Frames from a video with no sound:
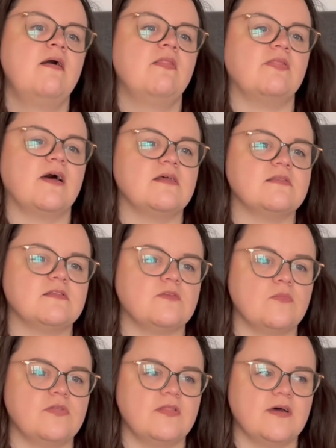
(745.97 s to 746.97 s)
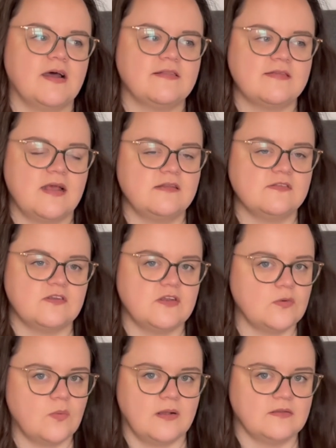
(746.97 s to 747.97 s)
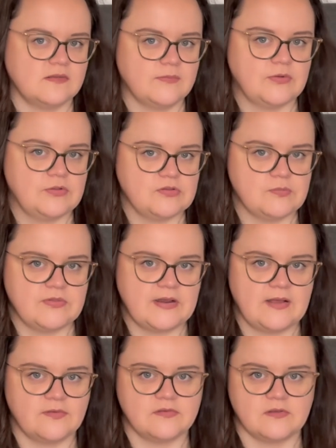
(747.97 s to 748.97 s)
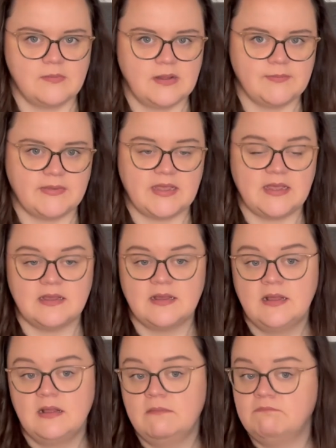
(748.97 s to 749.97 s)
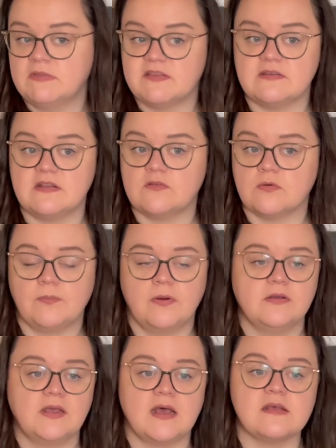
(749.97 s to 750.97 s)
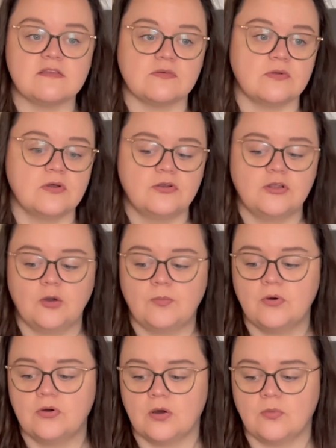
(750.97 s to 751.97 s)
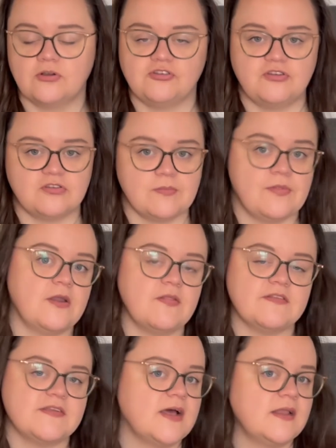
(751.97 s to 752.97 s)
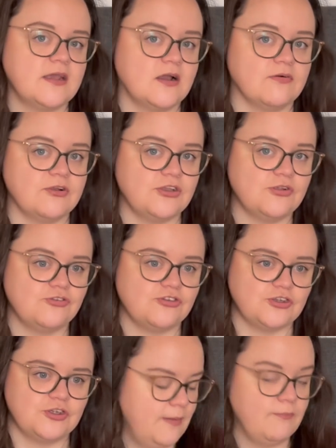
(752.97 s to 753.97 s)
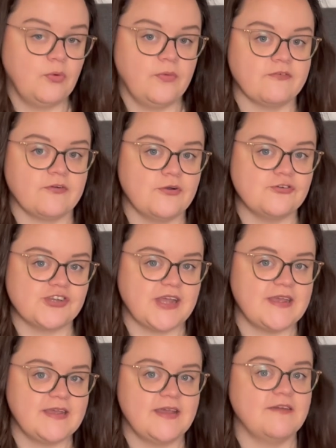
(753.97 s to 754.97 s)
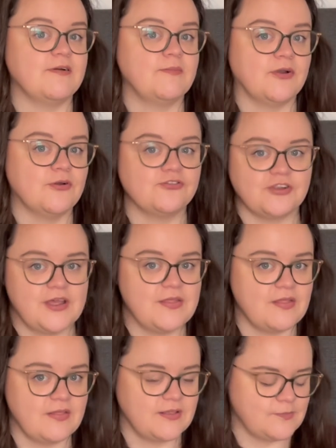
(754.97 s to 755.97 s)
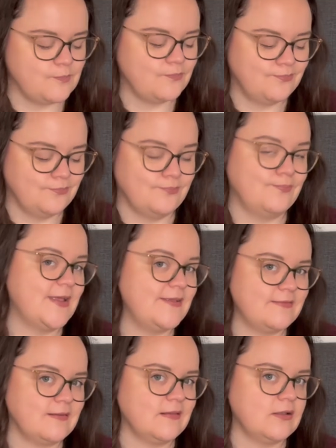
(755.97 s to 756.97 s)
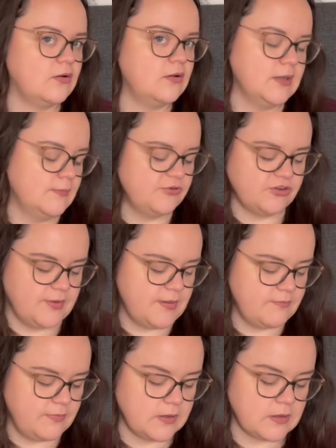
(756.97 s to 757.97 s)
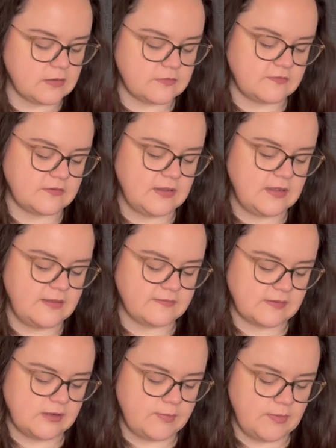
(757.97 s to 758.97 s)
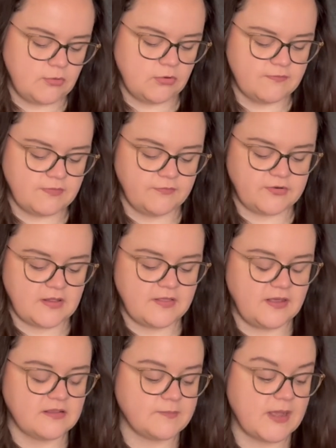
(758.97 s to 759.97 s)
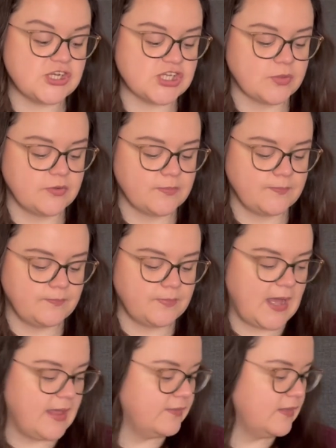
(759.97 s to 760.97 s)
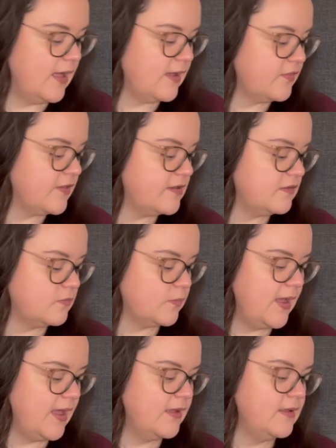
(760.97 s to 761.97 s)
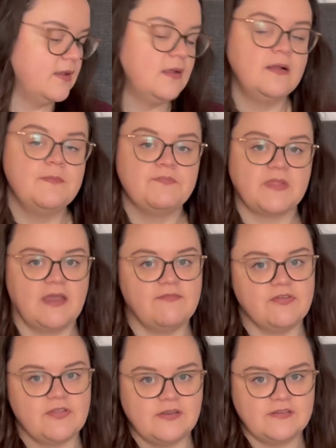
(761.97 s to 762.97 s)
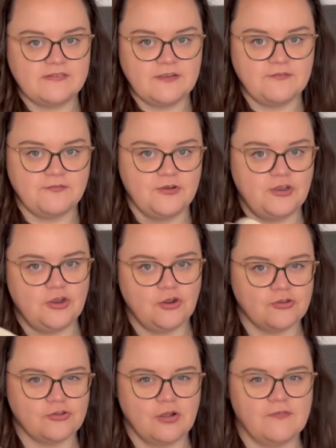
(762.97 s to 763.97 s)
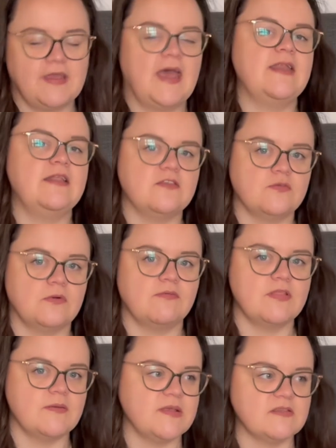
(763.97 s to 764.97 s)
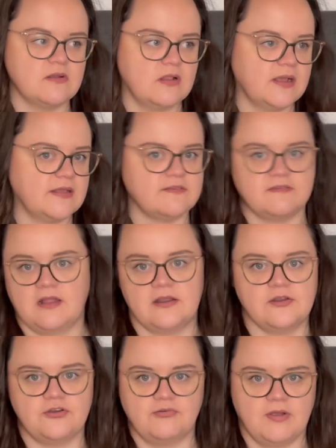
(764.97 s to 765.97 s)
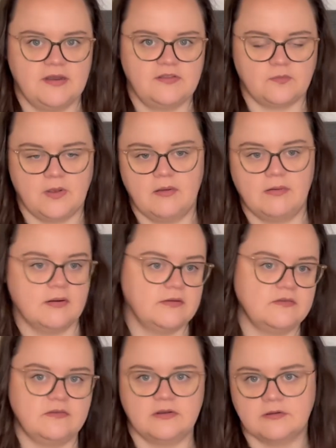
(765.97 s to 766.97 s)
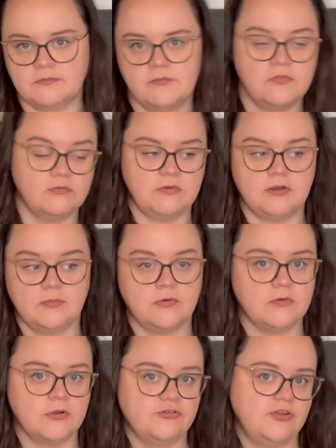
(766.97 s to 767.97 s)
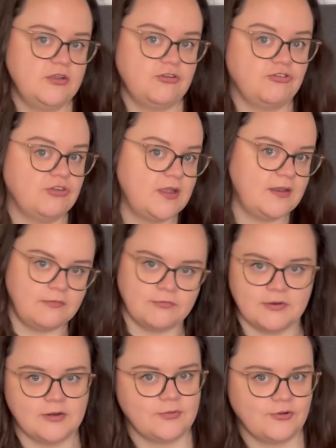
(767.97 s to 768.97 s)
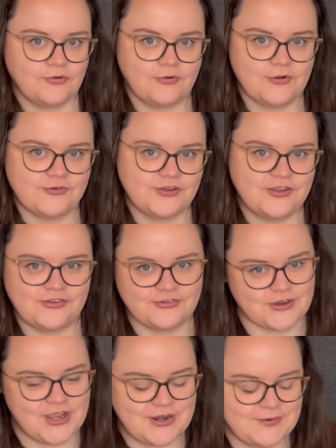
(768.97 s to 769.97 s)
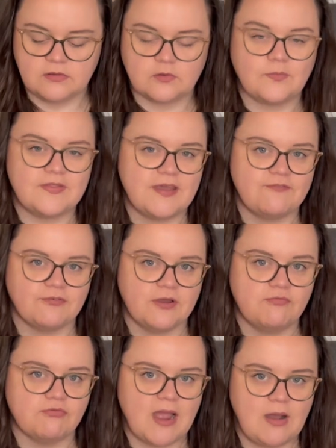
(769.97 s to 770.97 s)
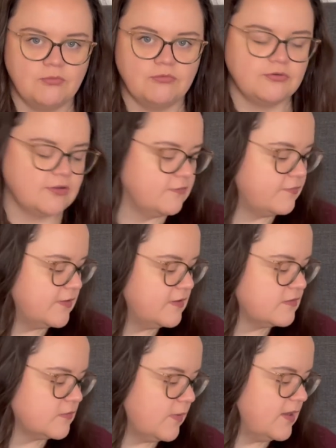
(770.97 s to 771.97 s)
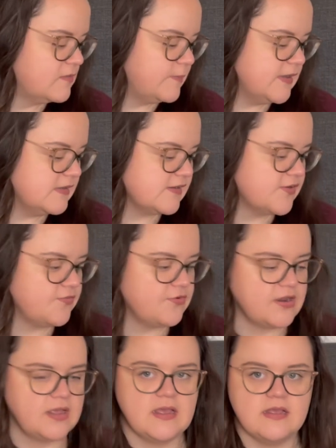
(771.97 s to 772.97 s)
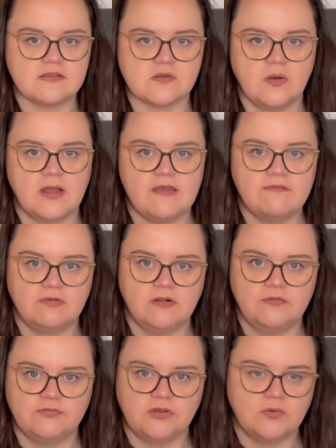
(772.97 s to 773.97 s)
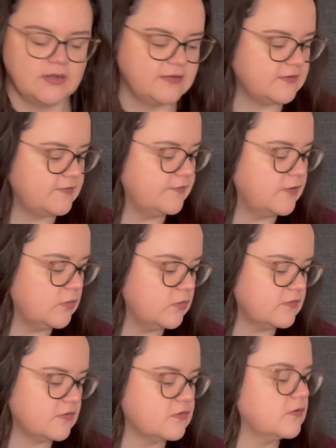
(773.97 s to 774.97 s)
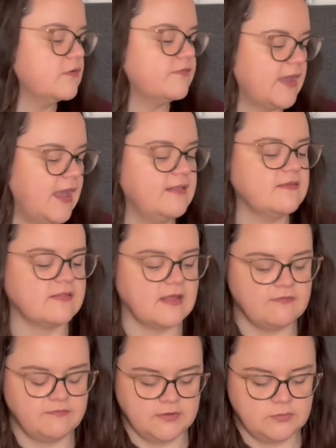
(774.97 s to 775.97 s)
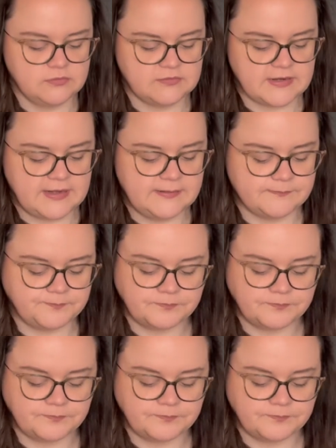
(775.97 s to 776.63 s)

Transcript: that's something that I tend to do whilst I'm doing something else. So I might be listening to a podcast or an audiobook or watching something on the telly or on YouTube. But with crochet, if I'm crocheting, then that's basically all I'm doing, because it is a little bit more involved. And I think especially with a pattern like this where everything is different, you're not sort of getting into a rhythm. It's not like a standard granny square where it's, you know, 3 double crochets, chain, 3 double crochets, chain. So with every round of these squares being different, it is quite involved and quite difficult to sort of get into that flow state.